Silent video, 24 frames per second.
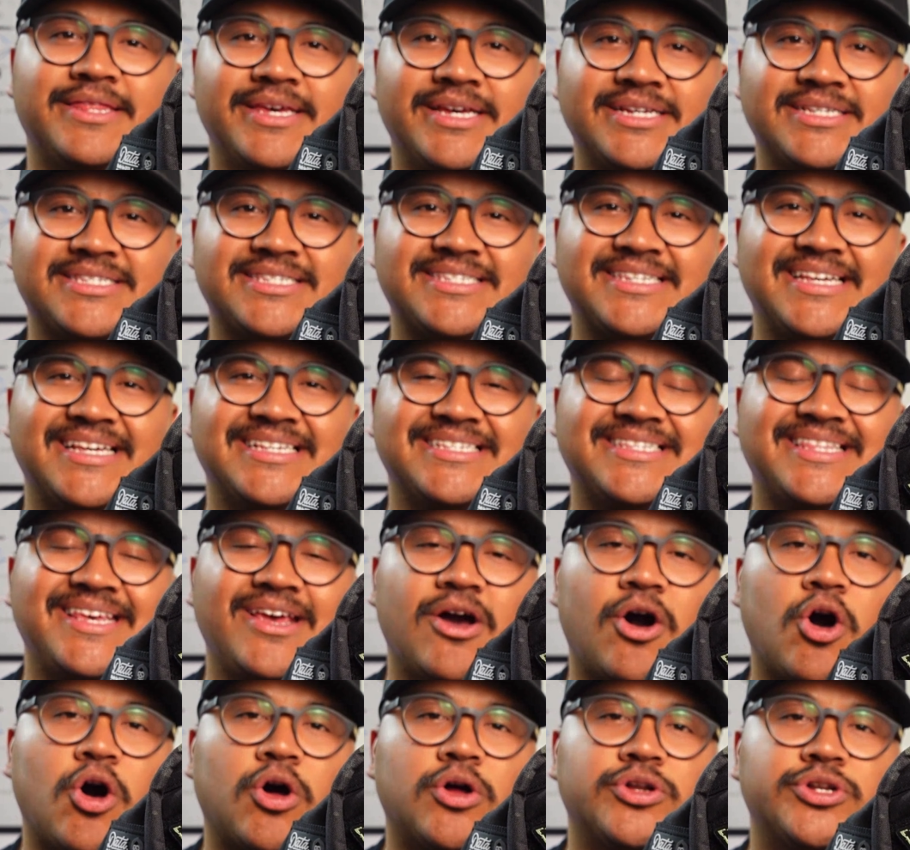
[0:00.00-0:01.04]
This is the
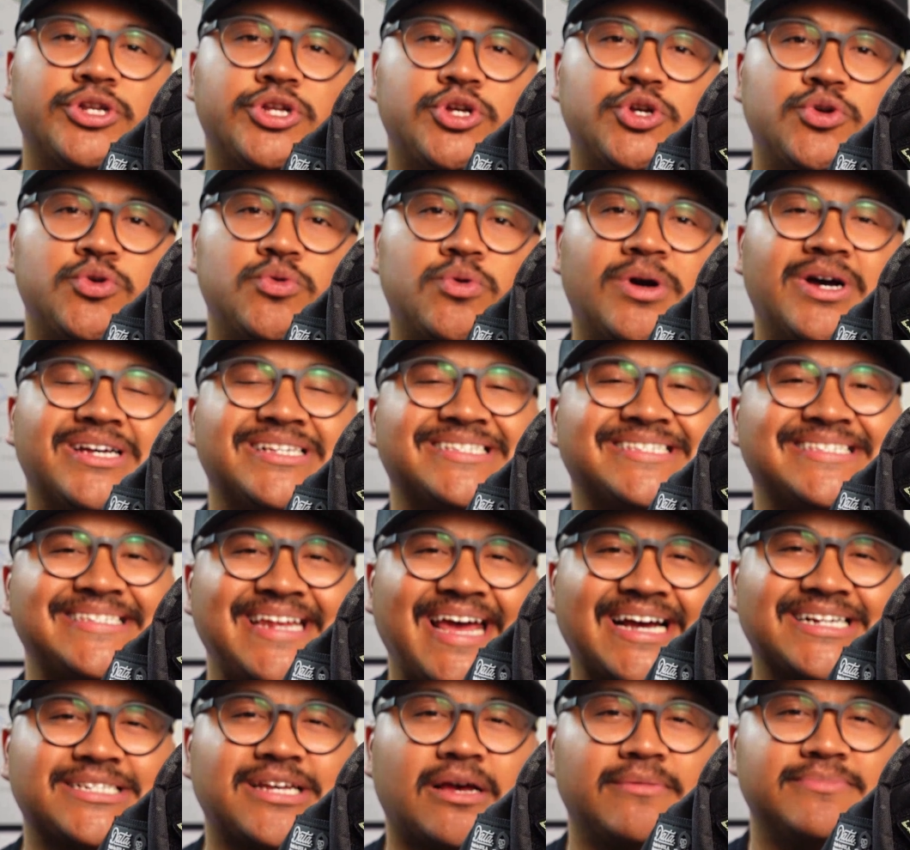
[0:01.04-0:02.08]
all-new
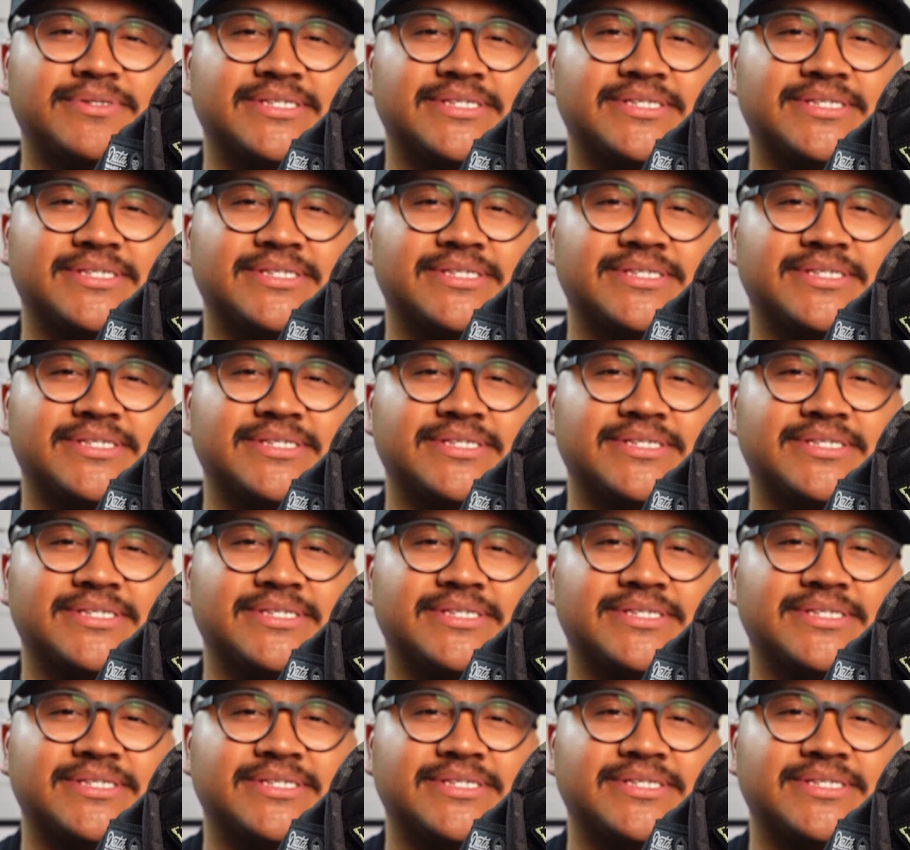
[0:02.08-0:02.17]
Snacktime